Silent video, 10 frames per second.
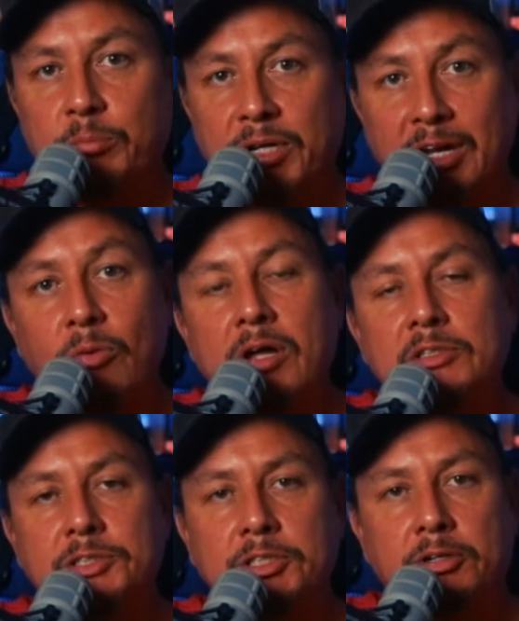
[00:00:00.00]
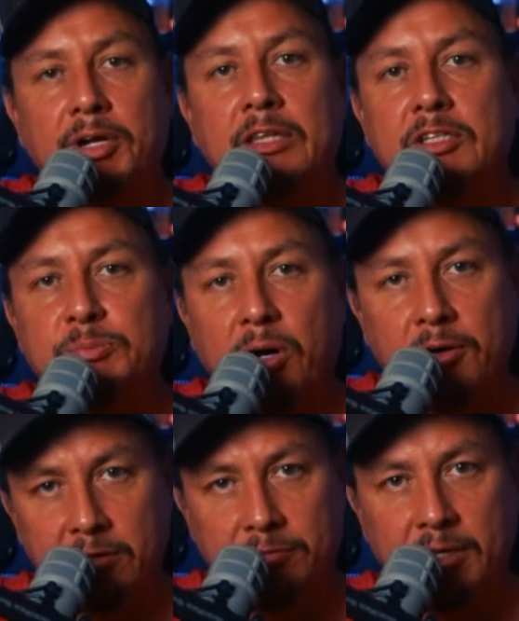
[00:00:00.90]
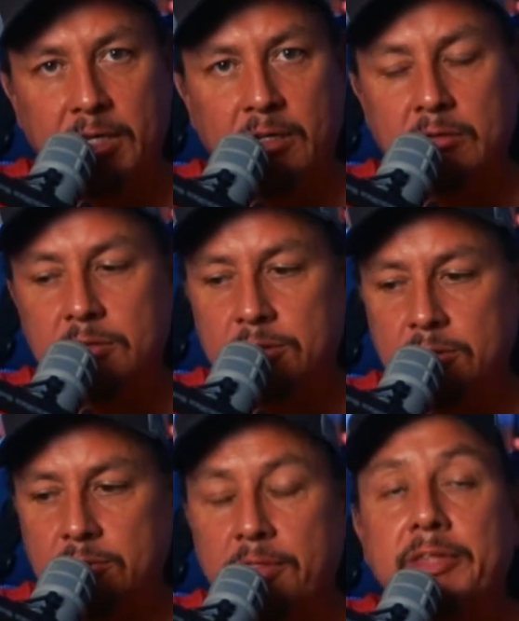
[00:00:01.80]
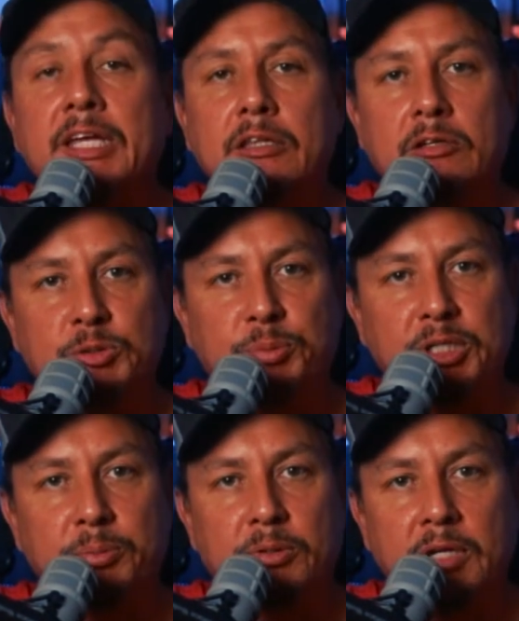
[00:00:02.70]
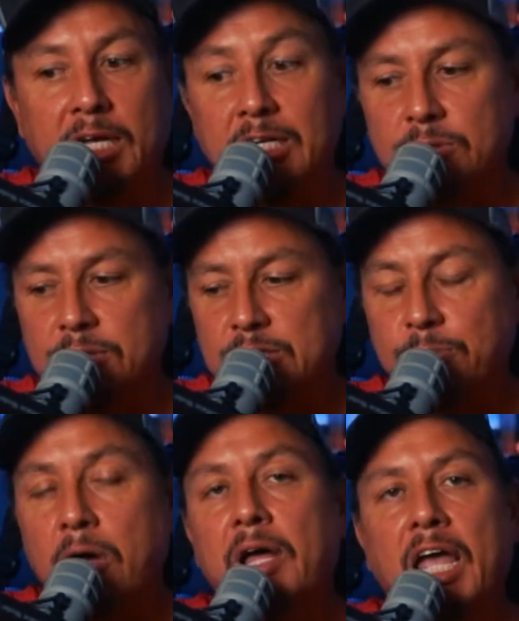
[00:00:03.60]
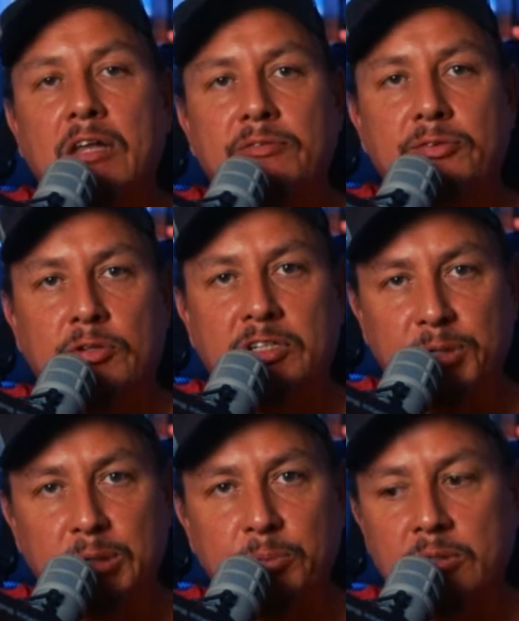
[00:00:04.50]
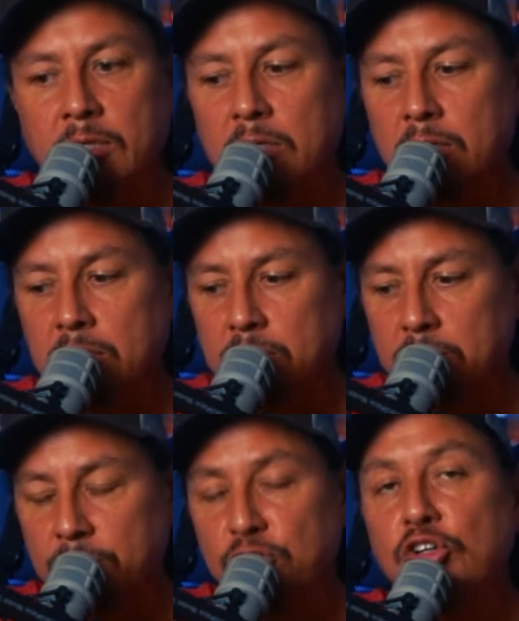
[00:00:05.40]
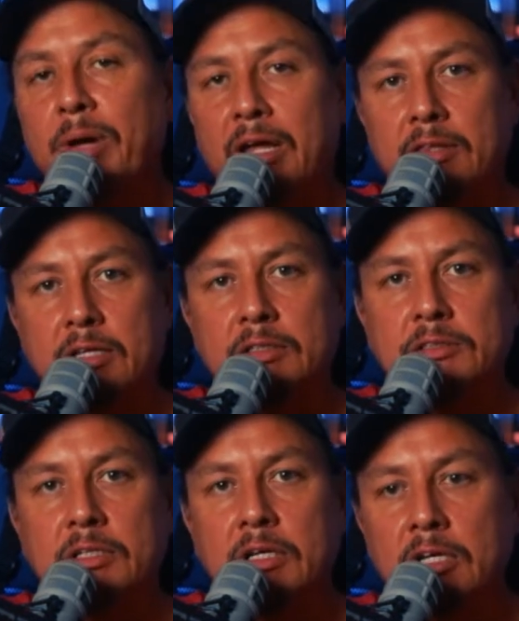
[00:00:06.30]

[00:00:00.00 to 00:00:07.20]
But I wanted to create this part of the video to thank those people, and it was a small handful of people who knew about this.